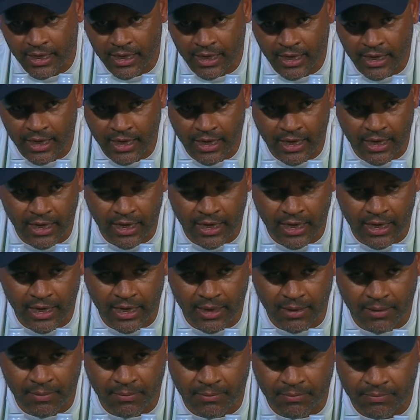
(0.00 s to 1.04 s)

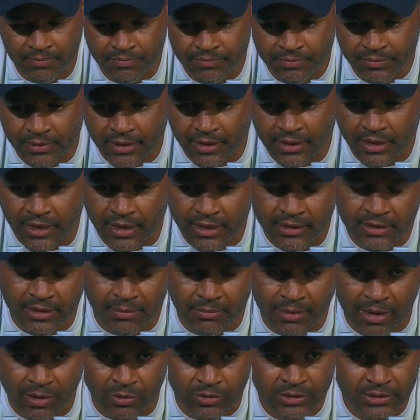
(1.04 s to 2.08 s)
the
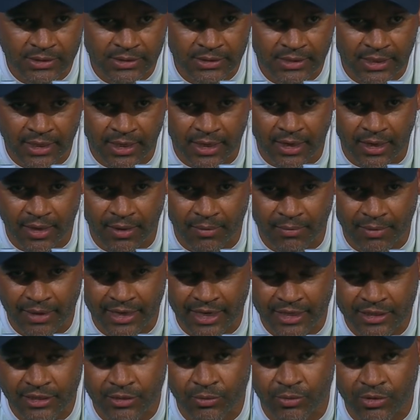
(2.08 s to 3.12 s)
Mount, and
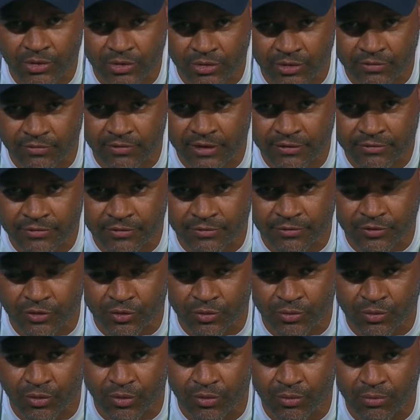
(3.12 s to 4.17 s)
I think we could have left a
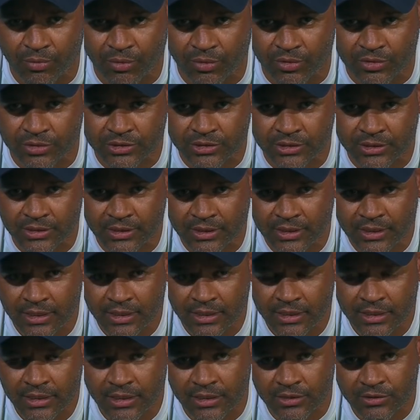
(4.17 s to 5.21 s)
few more balls
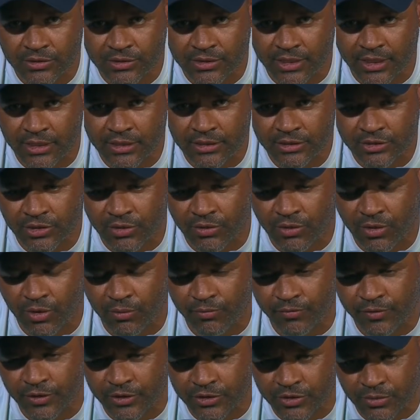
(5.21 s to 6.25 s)
here today. So
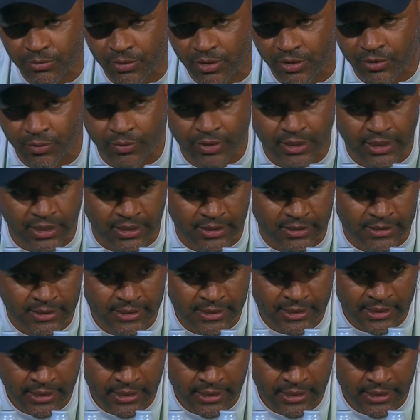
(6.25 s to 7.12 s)
hopefully tomorrow we can